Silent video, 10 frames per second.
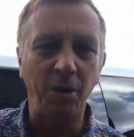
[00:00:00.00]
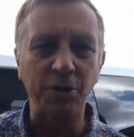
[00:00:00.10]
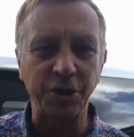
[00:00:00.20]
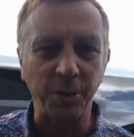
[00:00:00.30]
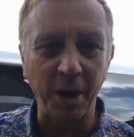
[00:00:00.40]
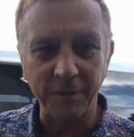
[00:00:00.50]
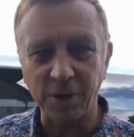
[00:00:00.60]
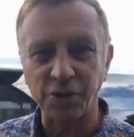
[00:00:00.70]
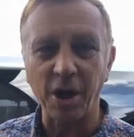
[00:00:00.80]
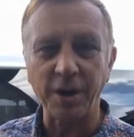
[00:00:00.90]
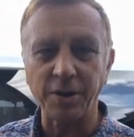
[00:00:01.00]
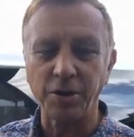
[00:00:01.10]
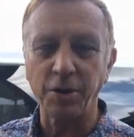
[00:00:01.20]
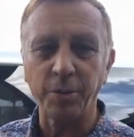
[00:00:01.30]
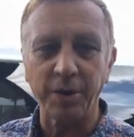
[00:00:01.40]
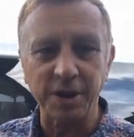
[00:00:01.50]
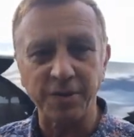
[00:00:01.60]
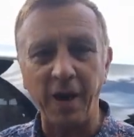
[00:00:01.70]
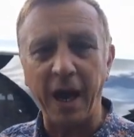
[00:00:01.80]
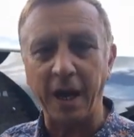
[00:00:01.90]
Also, what I've decided to do with
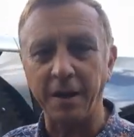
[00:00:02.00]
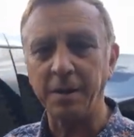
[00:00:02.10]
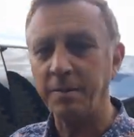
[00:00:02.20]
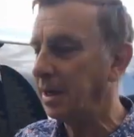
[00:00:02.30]
this van